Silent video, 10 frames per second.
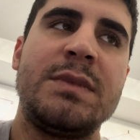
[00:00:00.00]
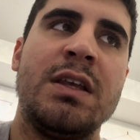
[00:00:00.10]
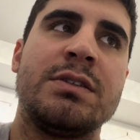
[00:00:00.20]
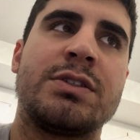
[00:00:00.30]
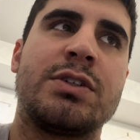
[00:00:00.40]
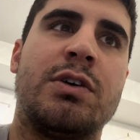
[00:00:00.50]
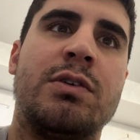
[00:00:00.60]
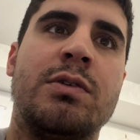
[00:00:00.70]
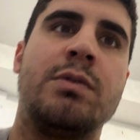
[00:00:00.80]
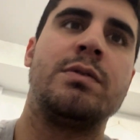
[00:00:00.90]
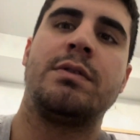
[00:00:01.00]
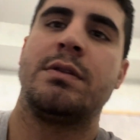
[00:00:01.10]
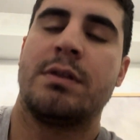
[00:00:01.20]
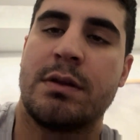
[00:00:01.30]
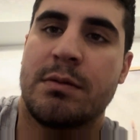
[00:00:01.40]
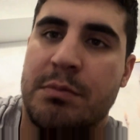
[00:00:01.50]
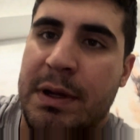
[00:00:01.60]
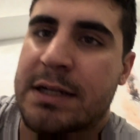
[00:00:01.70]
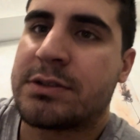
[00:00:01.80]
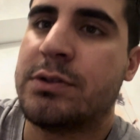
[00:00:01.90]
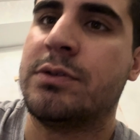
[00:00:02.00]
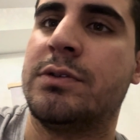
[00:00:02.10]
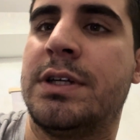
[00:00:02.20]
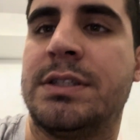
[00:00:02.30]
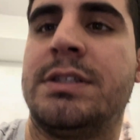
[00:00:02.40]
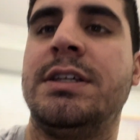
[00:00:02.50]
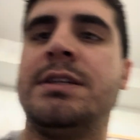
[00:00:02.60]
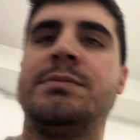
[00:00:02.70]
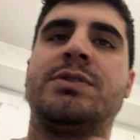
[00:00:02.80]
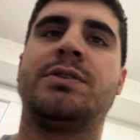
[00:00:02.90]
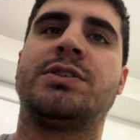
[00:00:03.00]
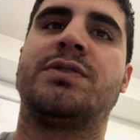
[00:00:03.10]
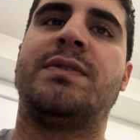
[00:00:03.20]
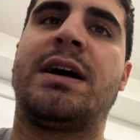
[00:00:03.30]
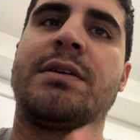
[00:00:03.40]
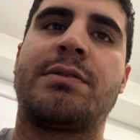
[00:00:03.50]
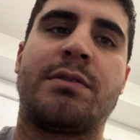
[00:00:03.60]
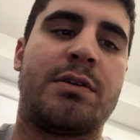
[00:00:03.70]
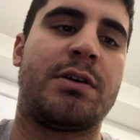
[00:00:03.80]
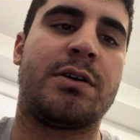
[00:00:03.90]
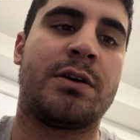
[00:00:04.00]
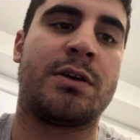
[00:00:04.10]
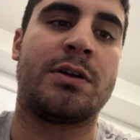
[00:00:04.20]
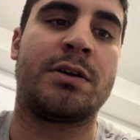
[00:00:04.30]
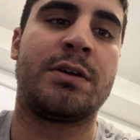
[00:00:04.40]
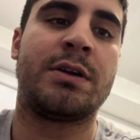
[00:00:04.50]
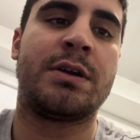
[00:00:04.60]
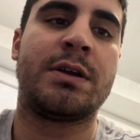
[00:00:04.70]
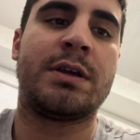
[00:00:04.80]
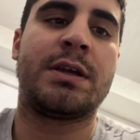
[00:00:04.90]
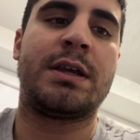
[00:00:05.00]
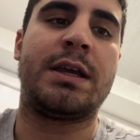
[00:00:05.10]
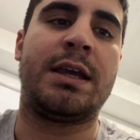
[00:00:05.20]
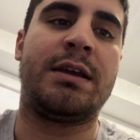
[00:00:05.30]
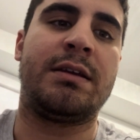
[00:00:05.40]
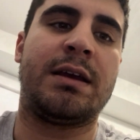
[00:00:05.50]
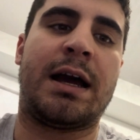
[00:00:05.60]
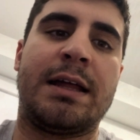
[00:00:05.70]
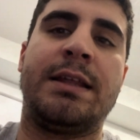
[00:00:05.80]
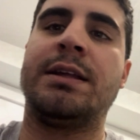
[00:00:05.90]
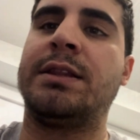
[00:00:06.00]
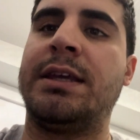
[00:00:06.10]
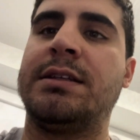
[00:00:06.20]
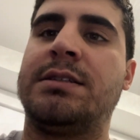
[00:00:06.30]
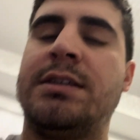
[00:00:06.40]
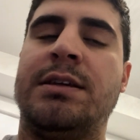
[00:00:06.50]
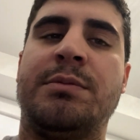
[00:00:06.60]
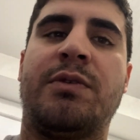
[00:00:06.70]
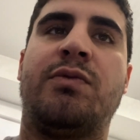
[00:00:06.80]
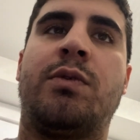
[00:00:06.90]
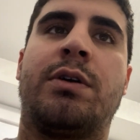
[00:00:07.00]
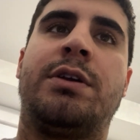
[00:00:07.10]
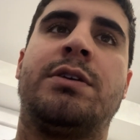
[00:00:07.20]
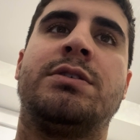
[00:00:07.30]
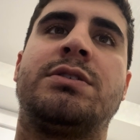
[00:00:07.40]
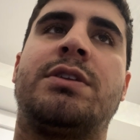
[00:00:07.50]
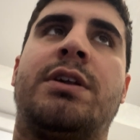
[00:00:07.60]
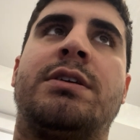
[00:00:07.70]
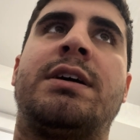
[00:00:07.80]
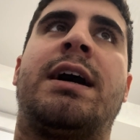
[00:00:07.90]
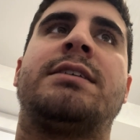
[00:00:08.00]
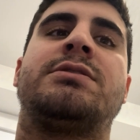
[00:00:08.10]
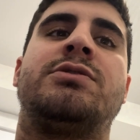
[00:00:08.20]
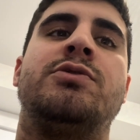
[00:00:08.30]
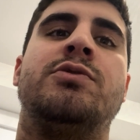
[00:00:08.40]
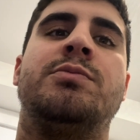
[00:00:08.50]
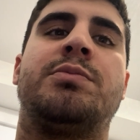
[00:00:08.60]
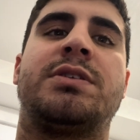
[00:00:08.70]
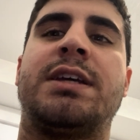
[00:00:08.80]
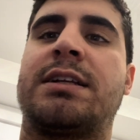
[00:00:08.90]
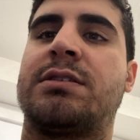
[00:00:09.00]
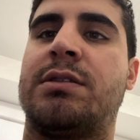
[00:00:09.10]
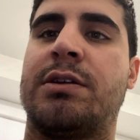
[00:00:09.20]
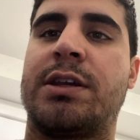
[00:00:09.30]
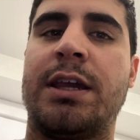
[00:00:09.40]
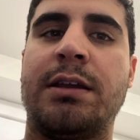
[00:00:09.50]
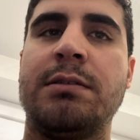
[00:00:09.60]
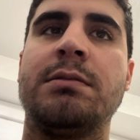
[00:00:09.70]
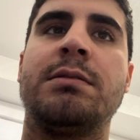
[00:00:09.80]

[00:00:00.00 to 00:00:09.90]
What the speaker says: So back to his team. So the Shavath are a highly elite team of warriors that are tasked to protect their king,